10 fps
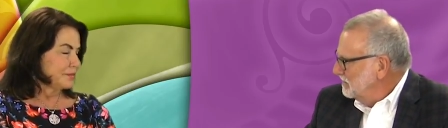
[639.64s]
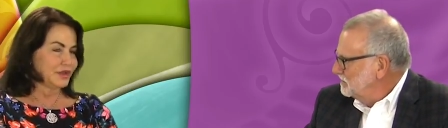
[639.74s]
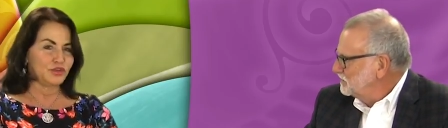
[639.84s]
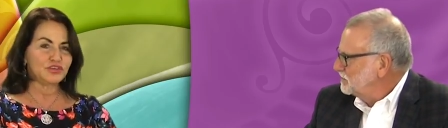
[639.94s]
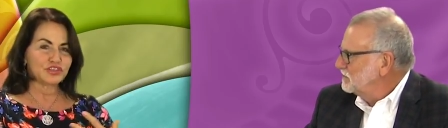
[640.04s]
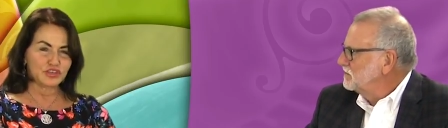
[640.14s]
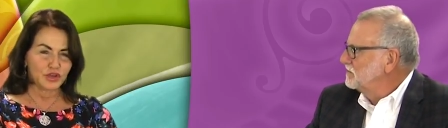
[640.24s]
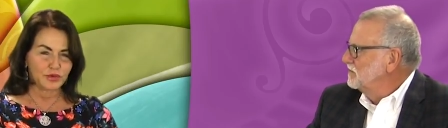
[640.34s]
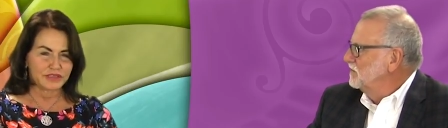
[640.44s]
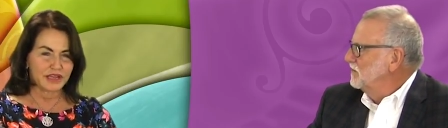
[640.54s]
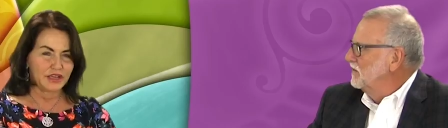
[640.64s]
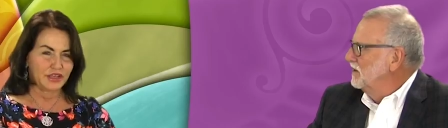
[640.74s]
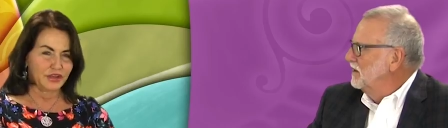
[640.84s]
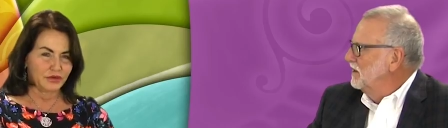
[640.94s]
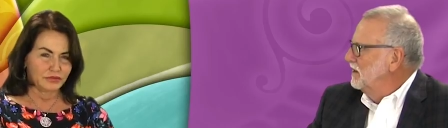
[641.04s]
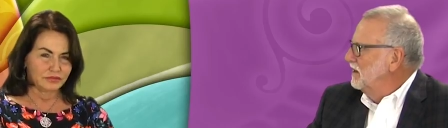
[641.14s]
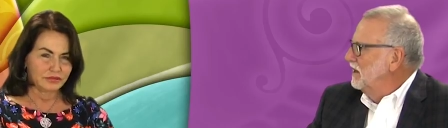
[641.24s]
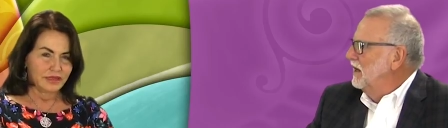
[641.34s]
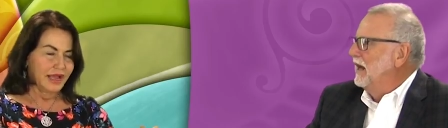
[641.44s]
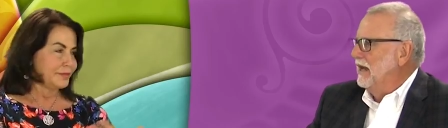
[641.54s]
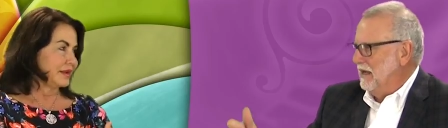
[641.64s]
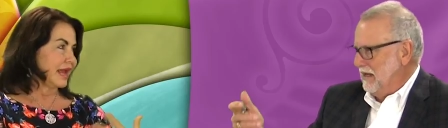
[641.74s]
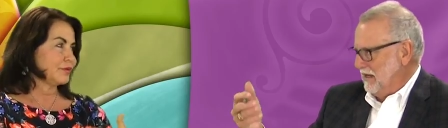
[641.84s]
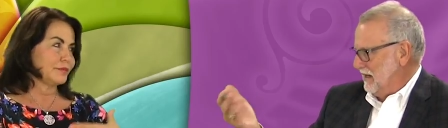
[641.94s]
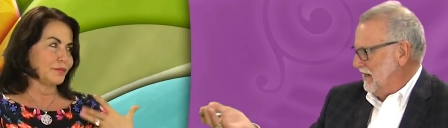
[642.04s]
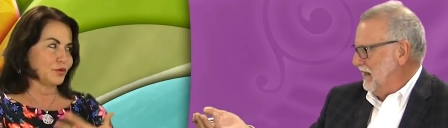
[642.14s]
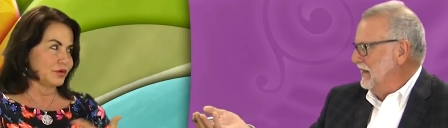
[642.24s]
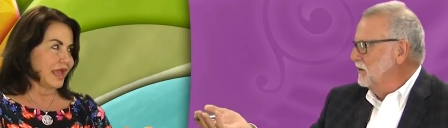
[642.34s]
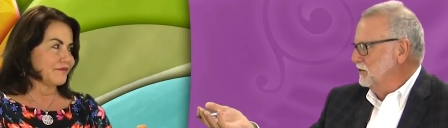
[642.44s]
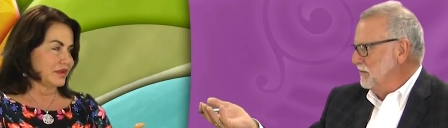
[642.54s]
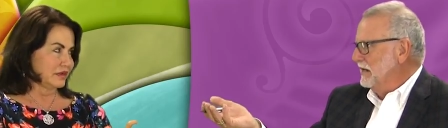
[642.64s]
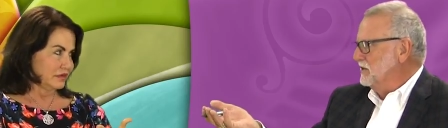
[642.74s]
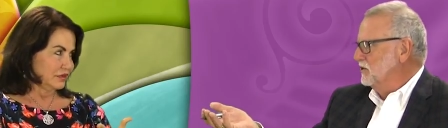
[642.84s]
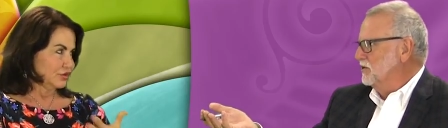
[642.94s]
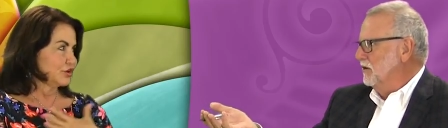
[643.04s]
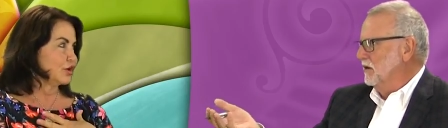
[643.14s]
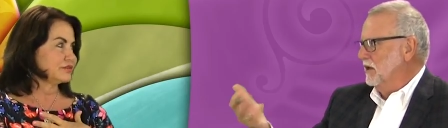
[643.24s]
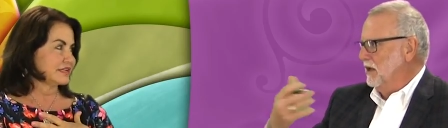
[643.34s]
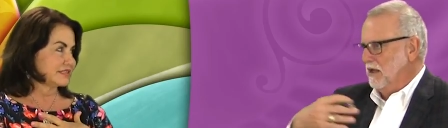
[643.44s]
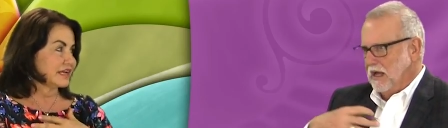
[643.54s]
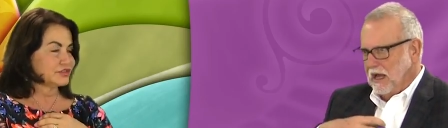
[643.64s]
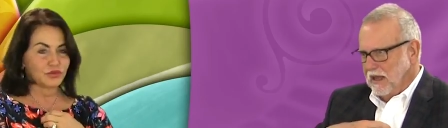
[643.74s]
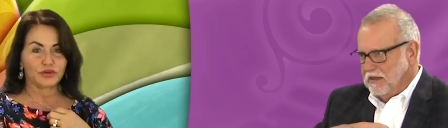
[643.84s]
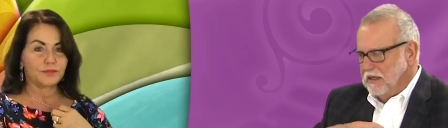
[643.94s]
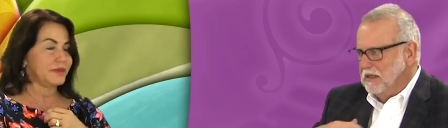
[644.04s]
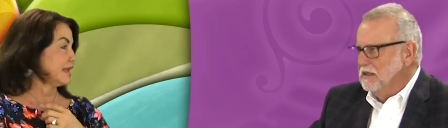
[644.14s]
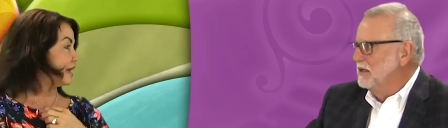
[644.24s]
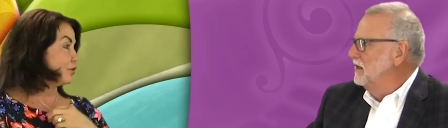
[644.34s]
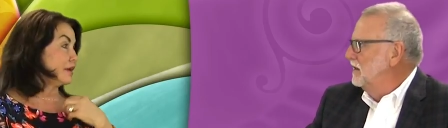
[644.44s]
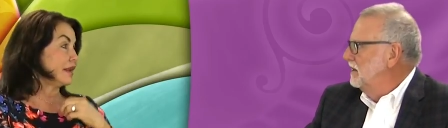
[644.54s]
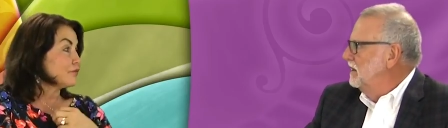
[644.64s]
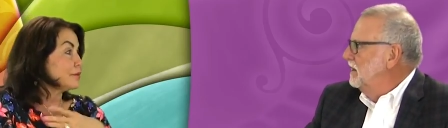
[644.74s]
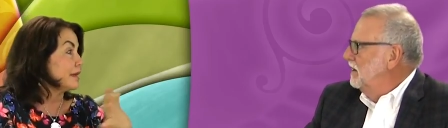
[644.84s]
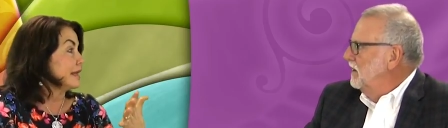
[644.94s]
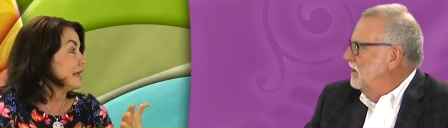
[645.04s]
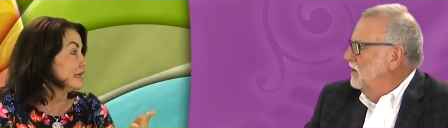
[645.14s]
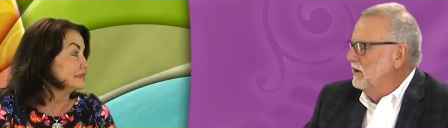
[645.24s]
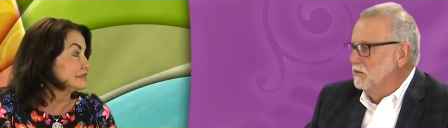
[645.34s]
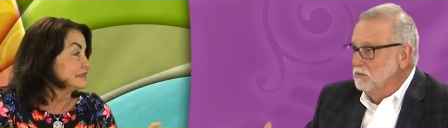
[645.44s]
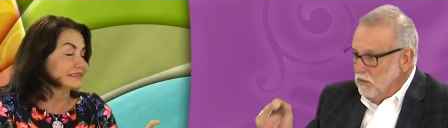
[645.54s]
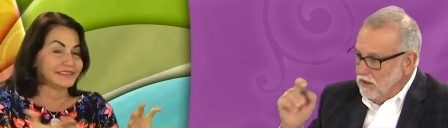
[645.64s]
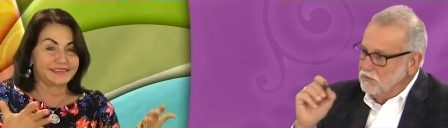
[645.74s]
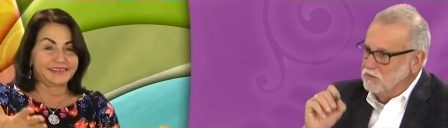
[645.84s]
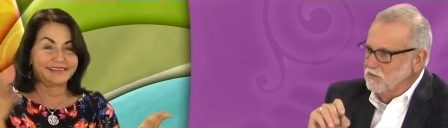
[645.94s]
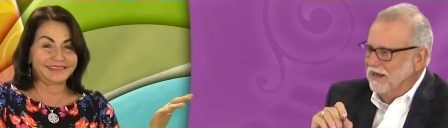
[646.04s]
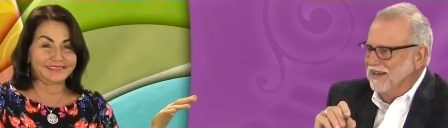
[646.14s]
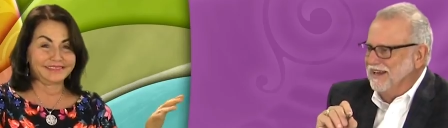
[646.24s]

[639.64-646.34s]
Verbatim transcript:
Speaker 1: But you just know it's not you. I mean, I remember and that was my concern. No testosterone and being angry at everybody.
Speaker 2: It, well, it was,